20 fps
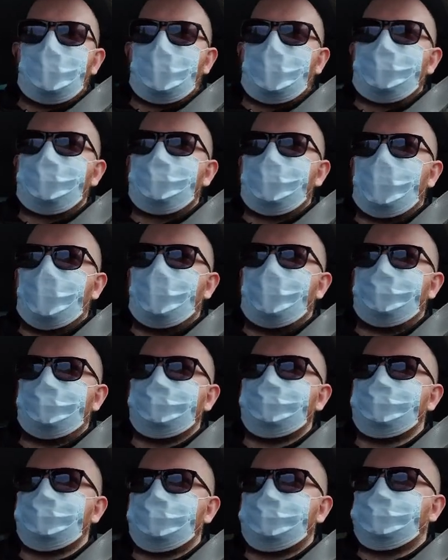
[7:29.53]
good
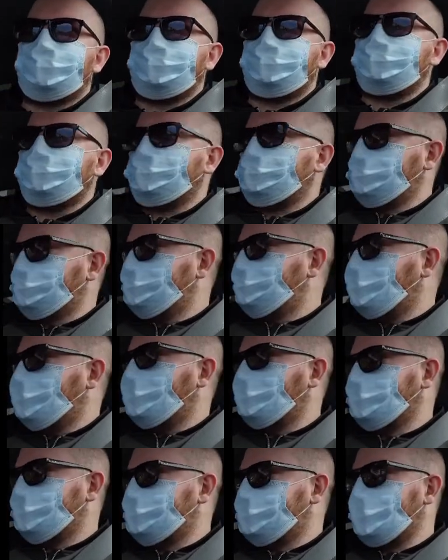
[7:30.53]
hand to
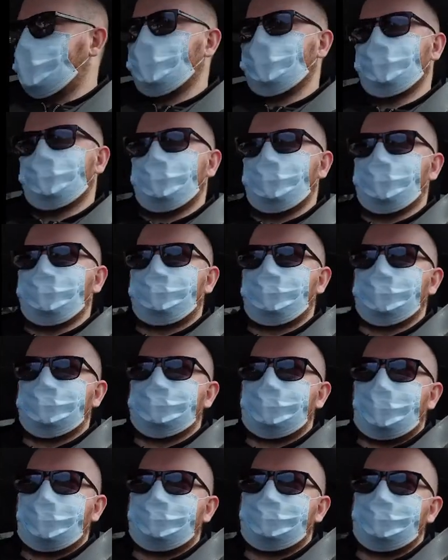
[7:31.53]
say you're
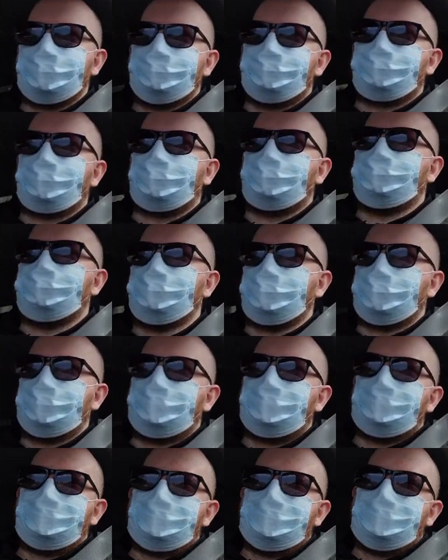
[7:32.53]
protected from
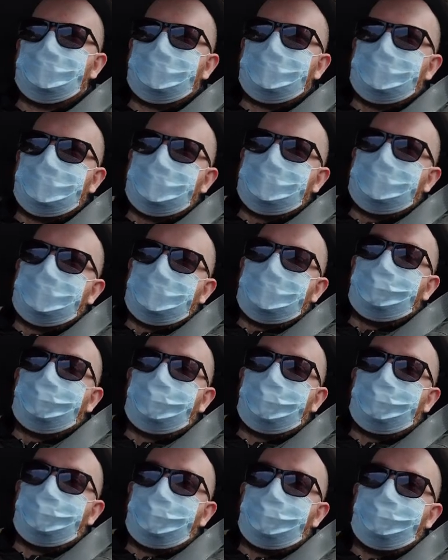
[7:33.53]

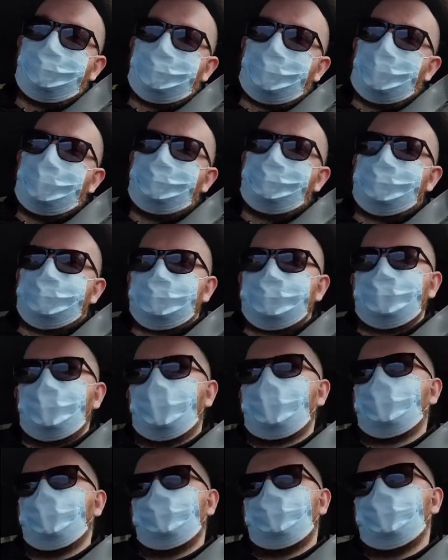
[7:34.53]
the virus.
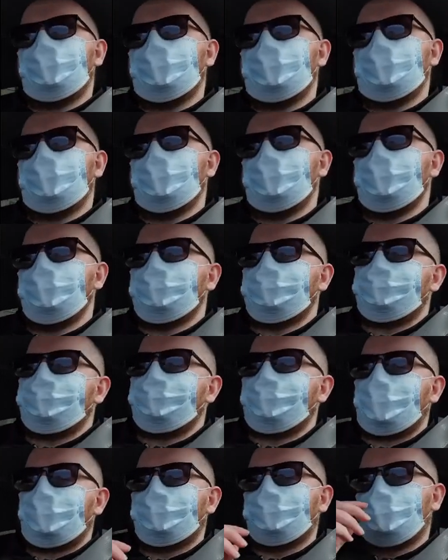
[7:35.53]
Not completely,
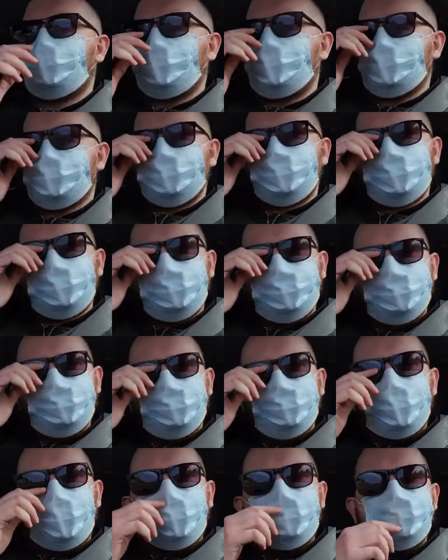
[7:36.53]
of course,
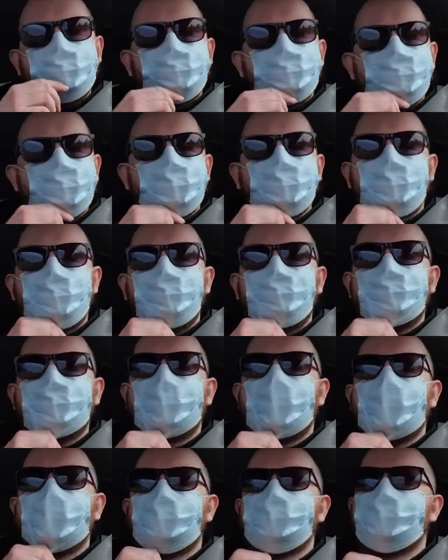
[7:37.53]
but some
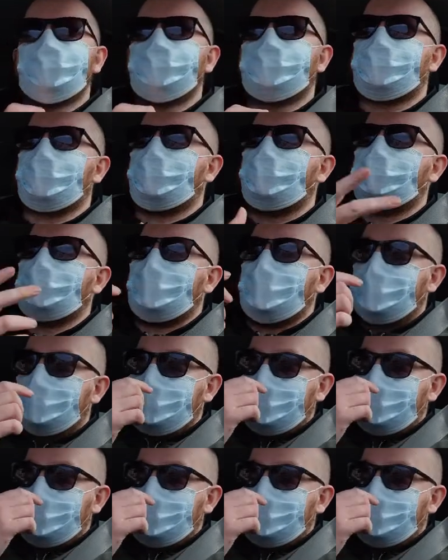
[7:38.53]
protection. So